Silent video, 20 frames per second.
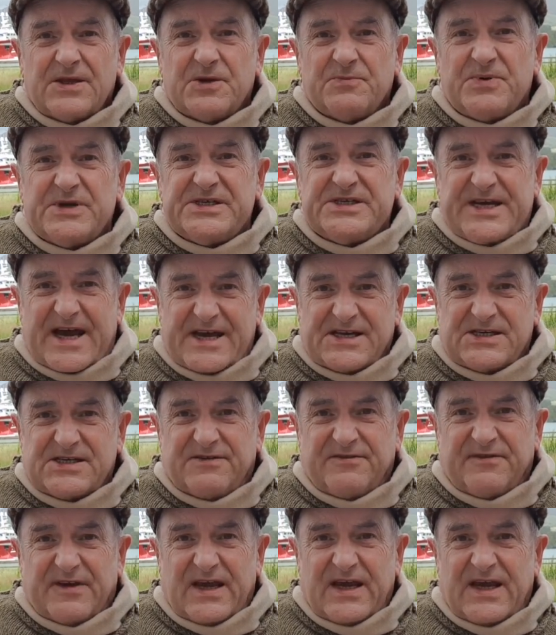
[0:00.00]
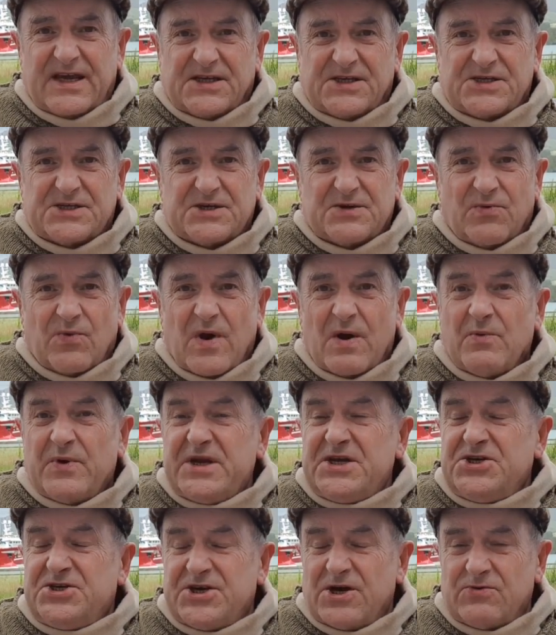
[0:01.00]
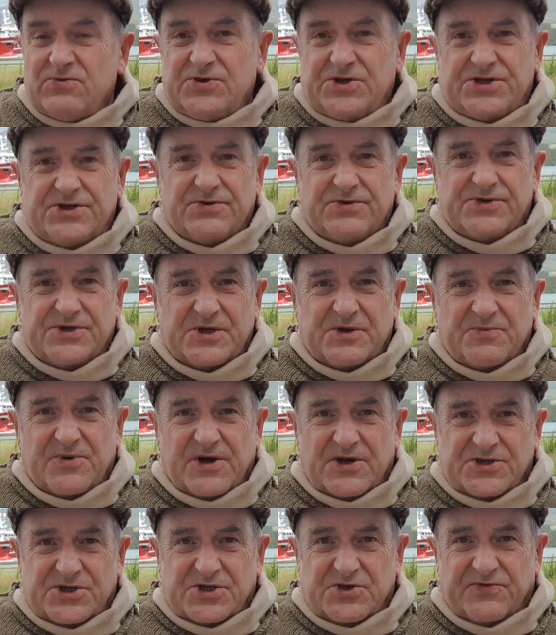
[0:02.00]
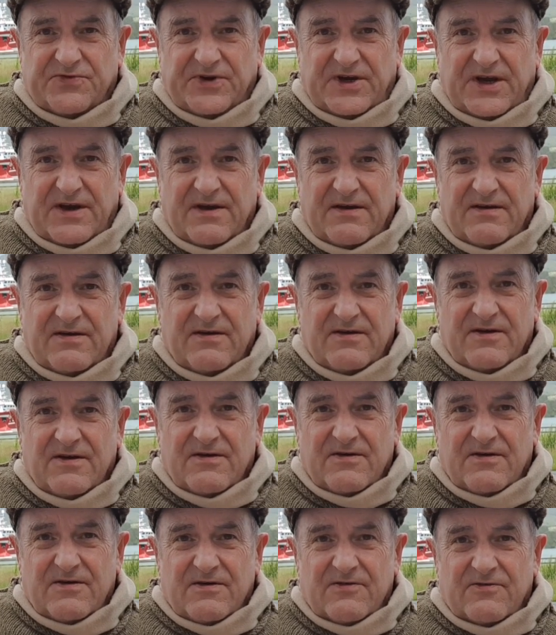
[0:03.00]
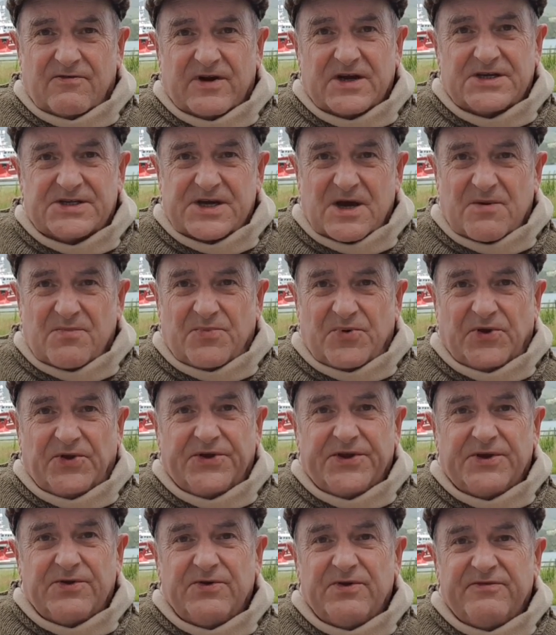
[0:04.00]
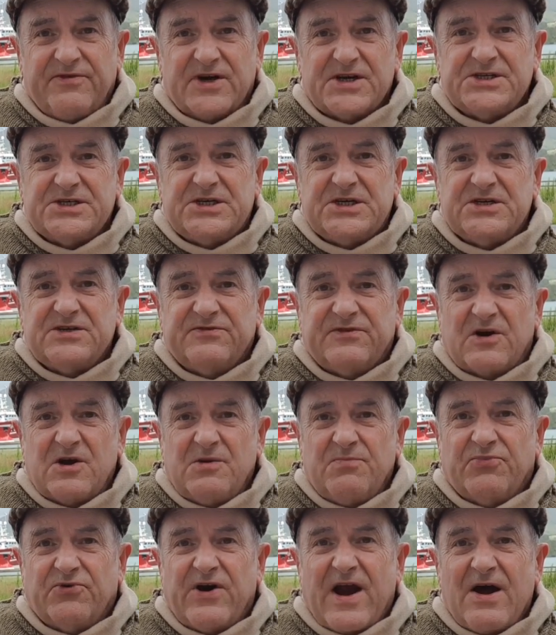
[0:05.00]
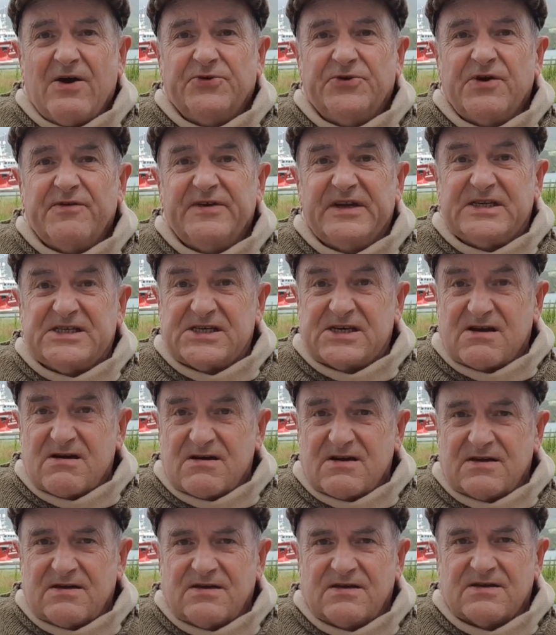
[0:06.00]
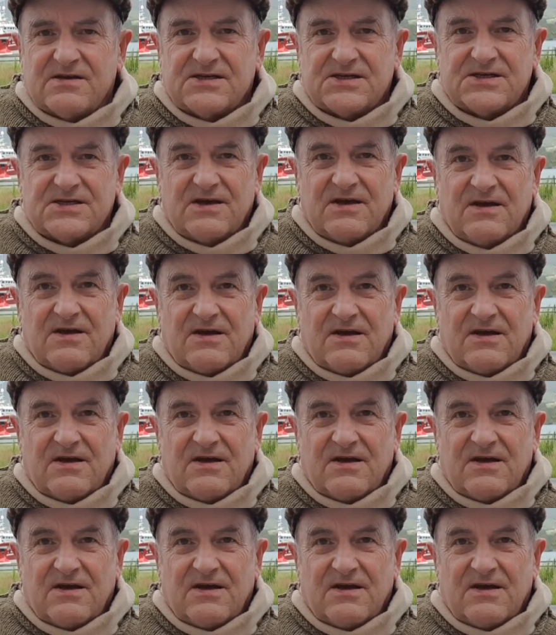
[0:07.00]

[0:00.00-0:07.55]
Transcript: the possessive it's, where we don't use an apostrophe. For example, the university is very proud of its gardens.